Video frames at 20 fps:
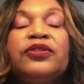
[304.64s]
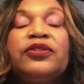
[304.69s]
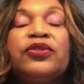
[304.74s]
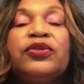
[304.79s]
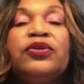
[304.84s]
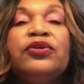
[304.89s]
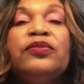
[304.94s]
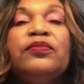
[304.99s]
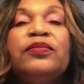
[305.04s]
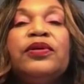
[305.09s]

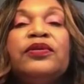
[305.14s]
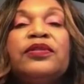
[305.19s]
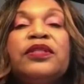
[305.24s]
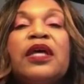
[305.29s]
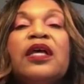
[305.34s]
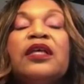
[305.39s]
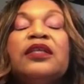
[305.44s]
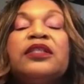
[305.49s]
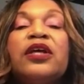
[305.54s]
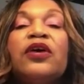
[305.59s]
tumors.
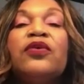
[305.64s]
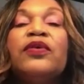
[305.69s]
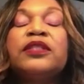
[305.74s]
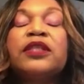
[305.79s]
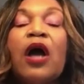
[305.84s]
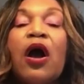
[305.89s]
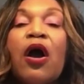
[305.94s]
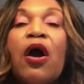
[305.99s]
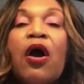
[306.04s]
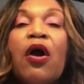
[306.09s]
So it's
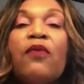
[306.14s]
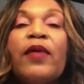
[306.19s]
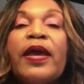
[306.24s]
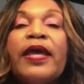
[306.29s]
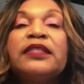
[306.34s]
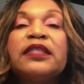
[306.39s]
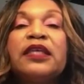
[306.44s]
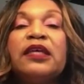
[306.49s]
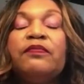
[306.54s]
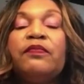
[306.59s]

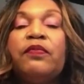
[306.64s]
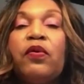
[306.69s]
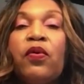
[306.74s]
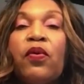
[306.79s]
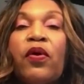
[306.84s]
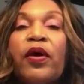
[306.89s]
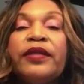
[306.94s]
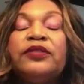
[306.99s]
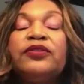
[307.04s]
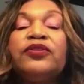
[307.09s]
always
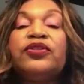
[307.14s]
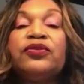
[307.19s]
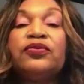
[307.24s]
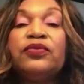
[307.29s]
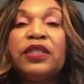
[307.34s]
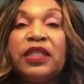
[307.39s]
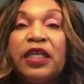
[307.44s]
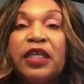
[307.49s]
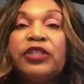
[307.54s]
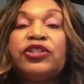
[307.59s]
important to
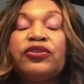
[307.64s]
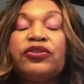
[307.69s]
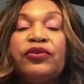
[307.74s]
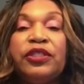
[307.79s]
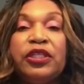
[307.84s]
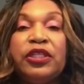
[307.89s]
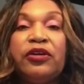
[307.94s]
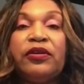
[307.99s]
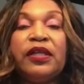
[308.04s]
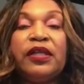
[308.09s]
get your
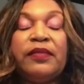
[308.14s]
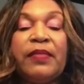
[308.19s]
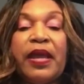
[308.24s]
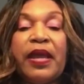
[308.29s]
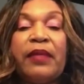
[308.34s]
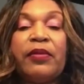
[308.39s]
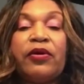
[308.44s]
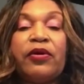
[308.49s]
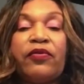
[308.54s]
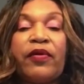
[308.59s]
yearly
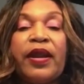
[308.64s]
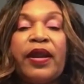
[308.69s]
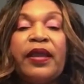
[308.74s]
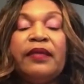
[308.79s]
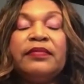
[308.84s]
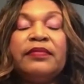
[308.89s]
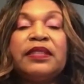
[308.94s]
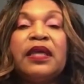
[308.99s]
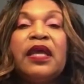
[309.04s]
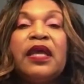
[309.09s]

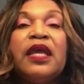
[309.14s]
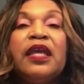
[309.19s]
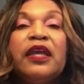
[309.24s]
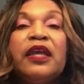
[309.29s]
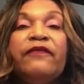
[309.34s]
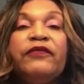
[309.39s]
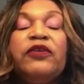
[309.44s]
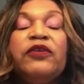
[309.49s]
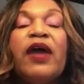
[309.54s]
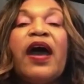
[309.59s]
mammograms.
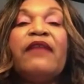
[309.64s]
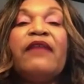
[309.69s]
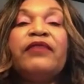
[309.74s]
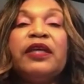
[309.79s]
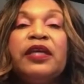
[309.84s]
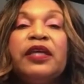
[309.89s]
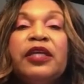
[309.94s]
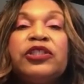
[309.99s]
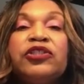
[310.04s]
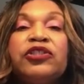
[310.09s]
If you have a
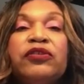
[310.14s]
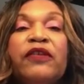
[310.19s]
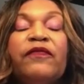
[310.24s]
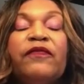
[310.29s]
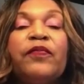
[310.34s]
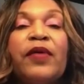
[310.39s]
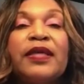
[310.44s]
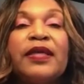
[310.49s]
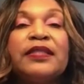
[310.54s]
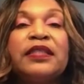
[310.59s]
history
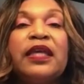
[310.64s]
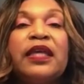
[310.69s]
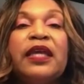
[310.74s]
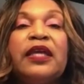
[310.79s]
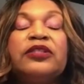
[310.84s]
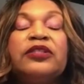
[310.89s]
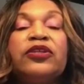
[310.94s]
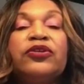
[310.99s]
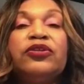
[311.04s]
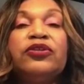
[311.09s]
of breast
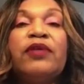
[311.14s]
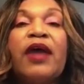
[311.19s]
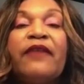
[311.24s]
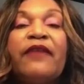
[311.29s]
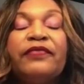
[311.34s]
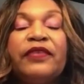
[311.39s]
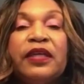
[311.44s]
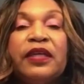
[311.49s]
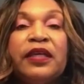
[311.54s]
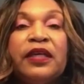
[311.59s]
cancer, you
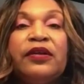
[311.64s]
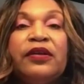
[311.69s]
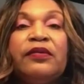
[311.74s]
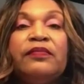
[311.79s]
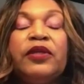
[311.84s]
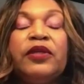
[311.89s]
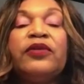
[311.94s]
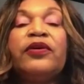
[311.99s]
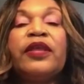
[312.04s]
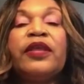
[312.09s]
have to get
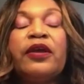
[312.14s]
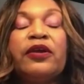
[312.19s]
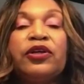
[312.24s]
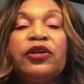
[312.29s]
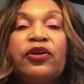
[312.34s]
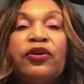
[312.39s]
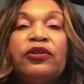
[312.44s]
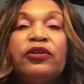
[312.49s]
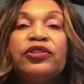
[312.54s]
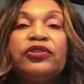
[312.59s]
them, they
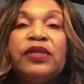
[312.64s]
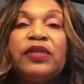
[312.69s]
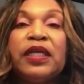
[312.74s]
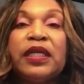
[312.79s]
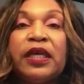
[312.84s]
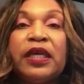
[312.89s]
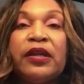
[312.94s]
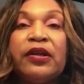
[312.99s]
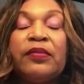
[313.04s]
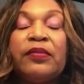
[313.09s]
encourage you to
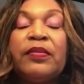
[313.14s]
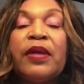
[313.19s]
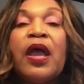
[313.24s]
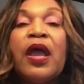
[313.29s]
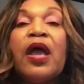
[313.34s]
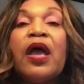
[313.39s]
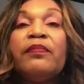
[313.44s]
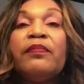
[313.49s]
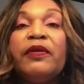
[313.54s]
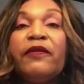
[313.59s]
get them
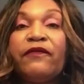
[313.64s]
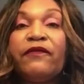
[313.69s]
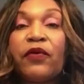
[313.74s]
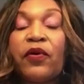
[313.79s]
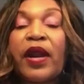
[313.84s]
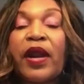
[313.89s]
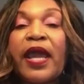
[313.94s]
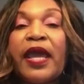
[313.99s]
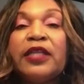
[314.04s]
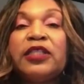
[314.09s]

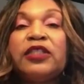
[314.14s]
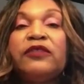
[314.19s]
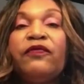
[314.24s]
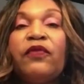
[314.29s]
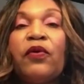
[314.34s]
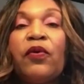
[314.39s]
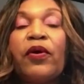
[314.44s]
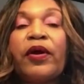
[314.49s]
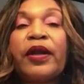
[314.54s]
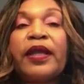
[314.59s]
before age
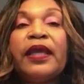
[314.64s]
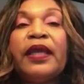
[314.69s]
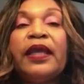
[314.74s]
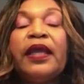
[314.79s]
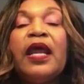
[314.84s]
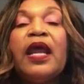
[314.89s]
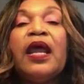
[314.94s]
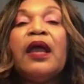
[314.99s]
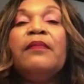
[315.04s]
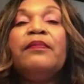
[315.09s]

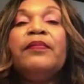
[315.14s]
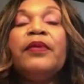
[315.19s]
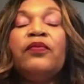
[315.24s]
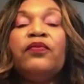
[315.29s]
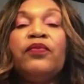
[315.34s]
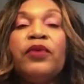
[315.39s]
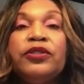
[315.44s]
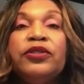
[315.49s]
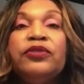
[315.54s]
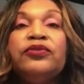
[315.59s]
40.
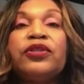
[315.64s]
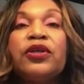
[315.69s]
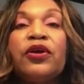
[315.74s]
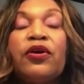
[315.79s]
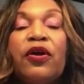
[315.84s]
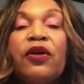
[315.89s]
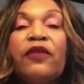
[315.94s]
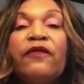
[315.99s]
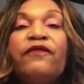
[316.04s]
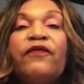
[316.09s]
But when you
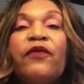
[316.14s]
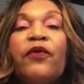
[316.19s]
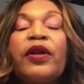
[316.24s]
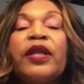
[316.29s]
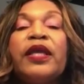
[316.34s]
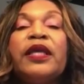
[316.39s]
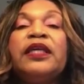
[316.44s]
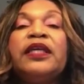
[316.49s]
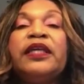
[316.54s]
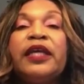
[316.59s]
turn
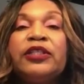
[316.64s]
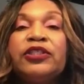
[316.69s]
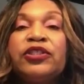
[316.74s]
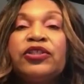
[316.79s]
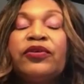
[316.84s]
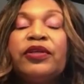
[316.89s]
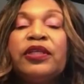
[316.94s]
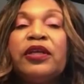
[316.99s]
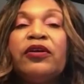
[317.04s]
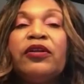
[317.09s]
40, get
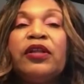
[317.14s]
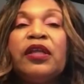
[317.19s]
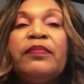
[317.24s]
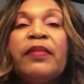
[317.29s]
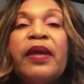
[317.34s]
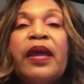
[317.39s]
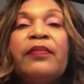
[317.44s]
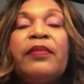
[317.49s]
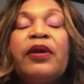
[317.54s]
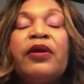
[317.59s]
your yearly
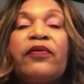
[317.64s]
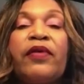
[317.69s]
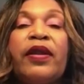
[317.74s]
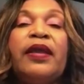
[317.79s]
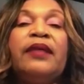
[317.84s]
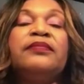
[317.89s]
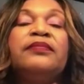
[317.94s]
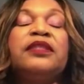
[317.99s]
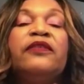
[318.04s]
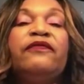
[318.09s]

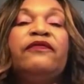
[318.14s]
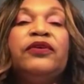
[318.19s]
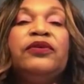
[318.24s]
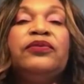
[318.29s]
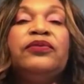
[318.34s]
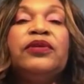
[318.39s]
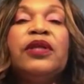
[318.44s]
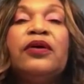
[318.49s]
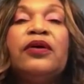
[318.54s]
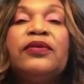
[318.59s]
mammograms. If you
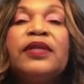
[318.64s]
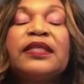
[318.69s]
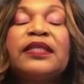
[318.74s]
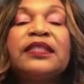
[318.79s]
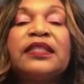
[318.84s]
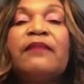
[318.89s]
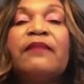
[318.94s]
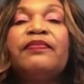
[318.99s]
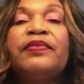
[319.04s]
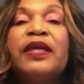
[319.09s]

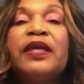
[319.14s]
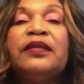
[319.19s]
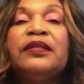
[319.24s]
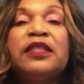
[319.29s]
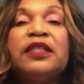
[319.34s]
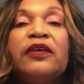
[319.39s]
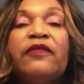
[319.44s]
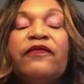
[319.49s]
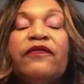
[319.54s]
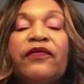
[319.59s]
notice something
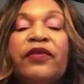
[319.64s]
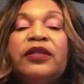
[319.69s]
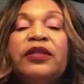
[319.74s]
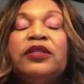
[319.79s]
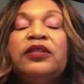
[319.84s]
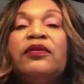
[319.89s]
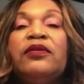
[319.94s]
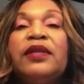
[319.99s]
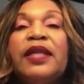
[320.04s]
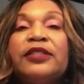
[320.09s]
different,
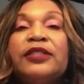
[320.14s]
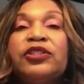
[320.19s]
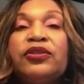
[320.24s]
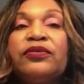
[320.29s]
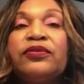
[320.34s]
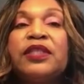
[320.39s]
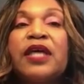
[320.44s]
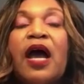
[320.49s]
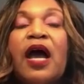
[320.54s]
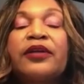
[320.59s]
let your
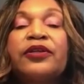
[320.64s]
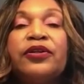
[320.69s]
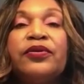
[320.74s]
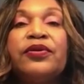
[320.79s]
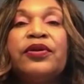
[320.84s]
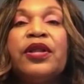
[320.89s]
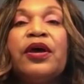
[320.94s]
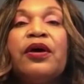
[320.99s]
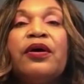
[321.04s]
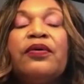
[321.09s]
doctor
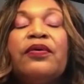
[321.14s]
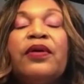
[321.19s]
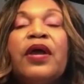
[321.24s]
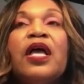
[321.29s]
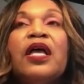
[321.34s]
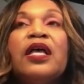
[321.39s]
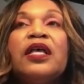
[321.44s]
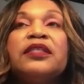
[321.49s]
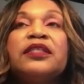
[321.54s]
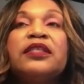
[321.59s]
know.
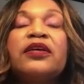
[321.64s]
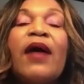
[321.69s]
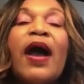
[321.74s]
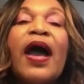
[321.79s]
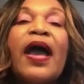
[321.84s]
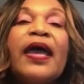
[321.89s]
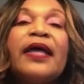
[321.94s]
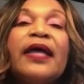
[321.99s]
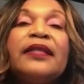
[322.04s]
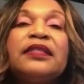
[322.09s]
So I
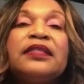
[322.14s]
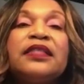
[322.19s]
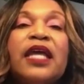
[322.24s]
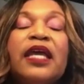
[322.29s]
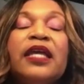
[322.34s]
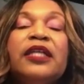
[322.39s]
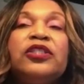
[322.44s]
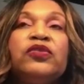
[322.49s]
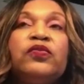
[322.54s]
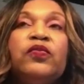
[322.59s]
had
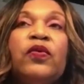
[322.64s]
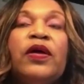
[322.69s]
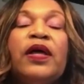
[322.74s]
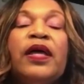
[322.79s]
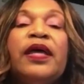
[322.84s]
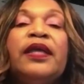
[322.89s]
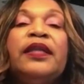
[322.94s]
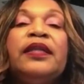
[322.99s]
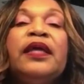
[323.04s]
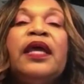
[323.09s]
stage
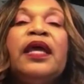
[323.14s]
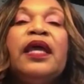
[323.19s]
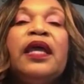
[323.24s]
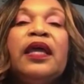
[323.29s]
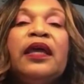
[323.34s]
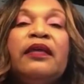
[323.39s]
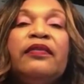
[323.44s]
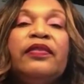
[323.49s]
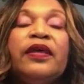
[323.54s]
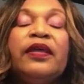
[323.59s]
1,
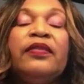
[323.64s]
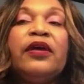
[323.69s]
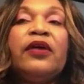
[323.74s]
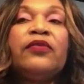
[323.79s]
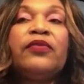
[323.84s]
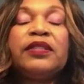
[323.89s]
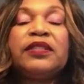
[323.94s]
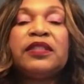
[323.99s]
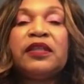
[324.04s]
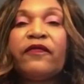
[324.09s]
and then there
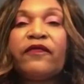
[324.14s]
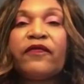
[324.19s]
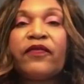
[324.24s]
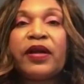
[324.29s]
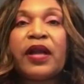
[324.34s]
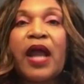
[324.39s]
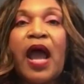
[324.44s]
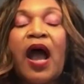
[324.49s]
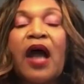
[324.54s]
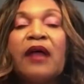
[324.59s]
were
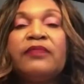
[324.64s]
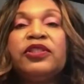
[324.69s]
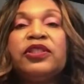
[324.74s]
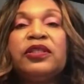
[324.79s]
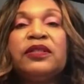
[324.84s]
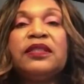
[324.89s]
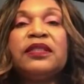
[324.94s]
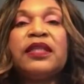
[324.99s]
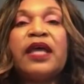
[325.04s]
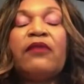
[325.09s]
different
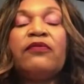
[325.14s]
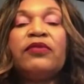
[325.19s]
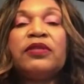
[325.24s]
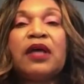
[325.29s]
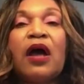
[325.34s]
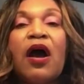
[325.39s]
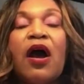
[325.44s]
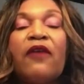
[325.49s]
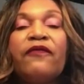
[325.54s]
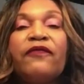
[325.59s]
options that was
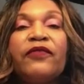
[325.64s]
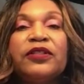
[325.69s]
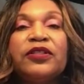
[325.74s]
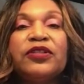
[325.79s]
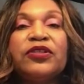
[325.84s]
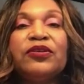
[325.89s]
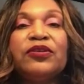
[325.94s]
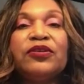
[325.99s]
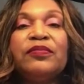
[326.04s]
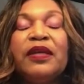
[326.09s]
offered
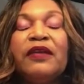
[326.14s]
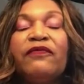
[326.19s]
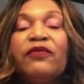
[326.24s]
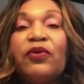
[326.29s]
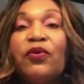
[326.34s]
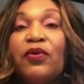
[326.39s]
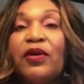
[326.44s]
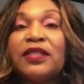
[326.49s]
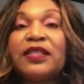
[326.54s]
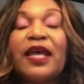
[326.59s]
to me. Of
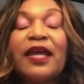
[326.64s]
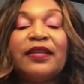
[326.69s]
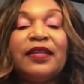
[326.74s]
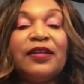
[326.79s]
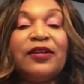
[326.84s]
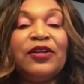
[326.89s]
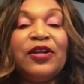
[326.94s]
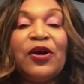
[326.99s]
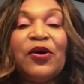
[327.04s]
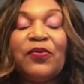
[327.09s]
course, I
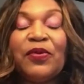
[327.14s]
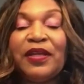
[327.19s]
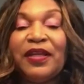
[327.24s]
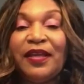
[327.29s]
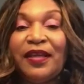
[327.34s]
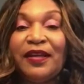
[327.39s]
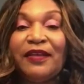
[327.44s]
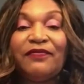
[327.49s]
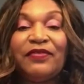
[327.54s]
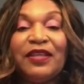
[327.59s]
didn't know what
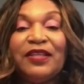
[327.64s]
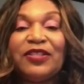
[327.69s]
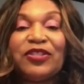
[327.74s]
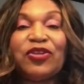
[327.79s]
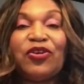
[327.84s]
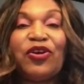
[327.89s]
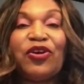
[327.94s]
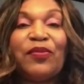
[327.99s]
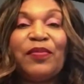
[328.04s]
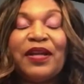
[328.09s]
any of these
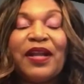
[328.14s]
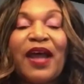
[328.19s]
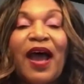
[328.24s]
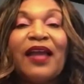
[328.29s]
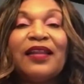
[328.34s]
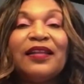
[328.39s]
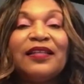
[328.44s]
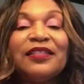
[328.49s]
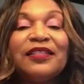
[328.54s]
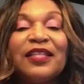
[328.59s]

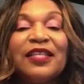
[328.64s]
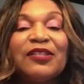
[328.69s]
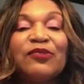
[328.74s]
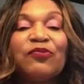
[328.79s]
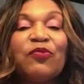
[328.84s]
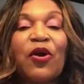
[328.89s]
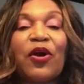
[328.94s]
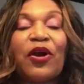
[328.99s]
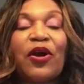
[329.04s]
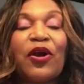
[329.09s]

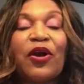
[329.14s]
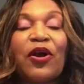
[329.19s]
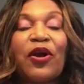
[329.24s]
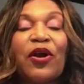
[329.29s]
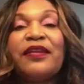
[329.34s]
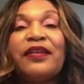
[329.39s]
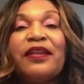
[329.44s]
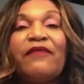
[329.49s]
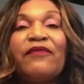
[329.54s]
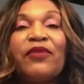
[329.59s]
terminologies were because
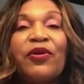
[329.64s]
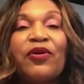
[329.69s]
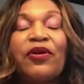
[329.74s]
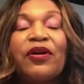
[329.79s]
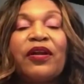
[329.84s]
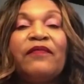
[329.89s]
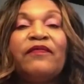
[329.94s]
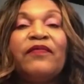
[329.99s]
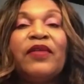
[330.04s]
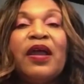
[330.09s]
I'd never heard
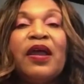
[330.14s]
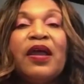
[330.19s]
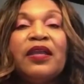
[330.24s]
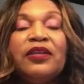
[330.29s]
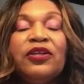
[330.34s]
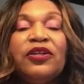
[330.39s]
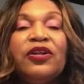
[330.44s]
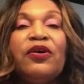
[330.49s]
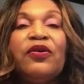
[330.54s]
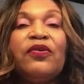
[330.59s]
of,
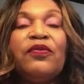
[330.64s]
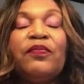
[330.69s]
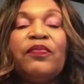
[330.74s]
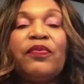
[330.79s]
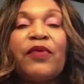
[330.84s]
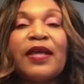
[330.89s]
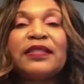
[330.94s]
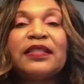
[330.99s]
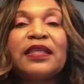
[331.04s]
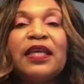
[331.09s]

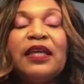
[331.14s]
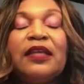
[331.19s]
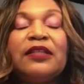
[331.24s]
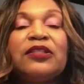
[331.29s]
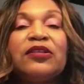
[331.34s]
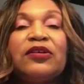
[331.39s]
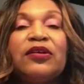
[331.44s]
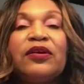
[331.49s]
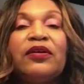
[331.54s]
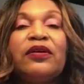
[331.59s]
breast
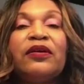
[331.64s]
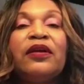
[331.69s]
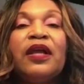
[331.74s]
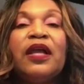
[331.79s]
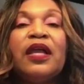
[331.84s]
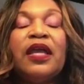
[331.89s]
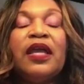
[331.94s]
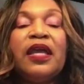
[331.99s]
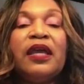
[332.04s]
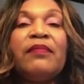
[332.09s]
cancer
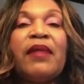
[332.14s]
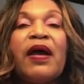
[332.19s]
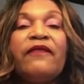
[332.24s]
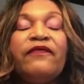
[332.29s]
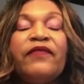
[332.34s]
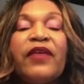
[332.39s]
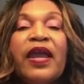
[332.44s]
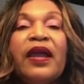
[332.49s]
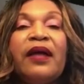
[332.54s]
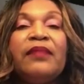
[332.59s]
in my
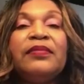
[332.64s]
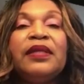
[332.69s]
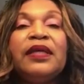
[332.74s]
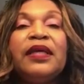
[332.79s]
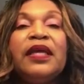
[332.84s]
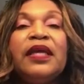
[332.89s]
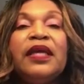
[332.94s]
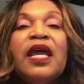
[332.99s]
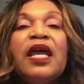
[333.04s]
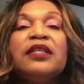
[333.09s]

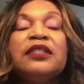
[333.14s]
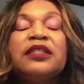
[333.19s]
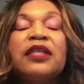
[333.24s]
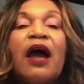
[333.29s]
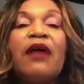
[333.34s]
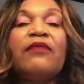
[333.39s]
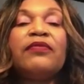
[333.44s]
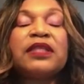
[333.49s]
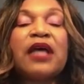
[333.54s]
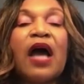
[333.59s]
family. So
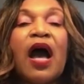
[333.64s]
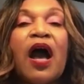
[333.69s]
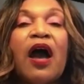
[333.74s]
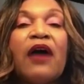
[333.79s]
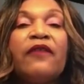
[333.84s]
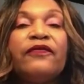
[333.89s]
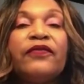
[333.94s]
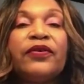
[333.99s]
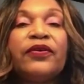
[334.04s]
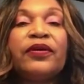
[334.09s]
I was
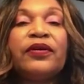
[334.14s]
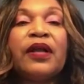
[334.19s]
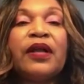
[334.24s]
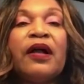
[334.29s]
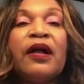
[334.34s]
offered